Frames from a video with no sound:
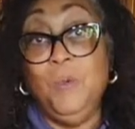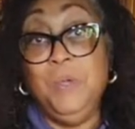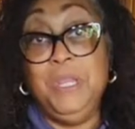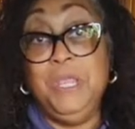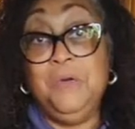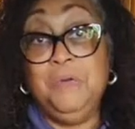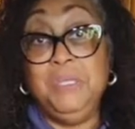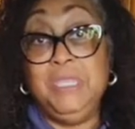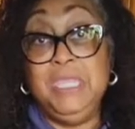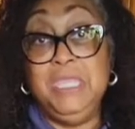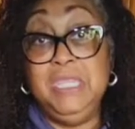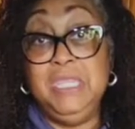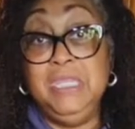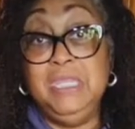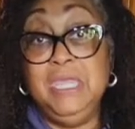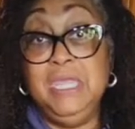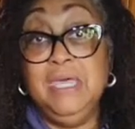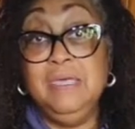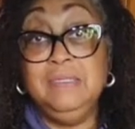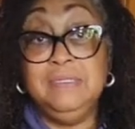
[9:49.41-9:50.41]
We don't need
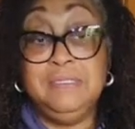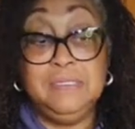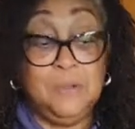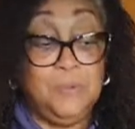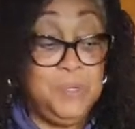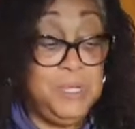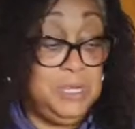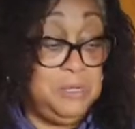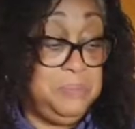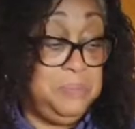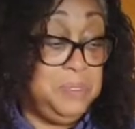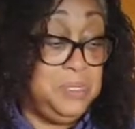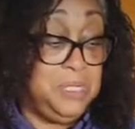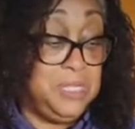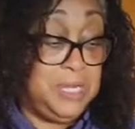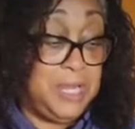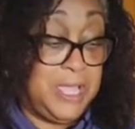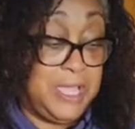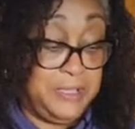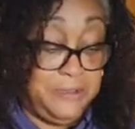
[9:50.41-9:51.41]
it now, so we're going to
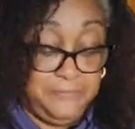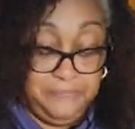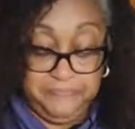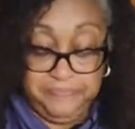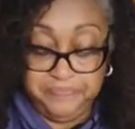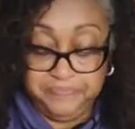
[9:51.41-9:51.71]
pull it out.